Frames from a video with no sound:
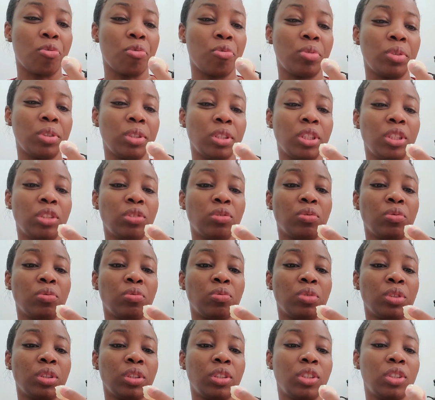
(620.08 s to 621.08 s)
really
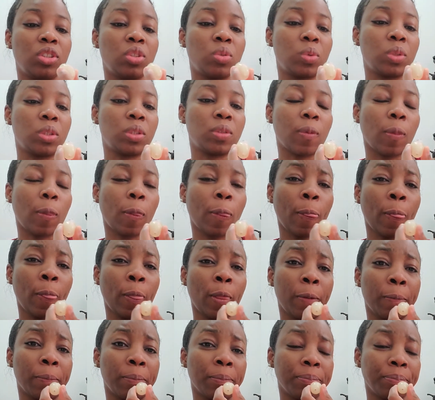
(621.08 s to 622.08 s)
really sweet
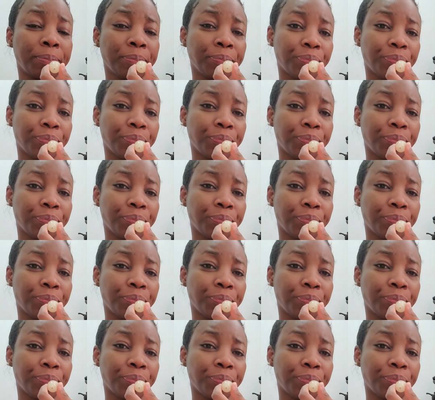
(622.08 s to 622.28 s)
Mmm.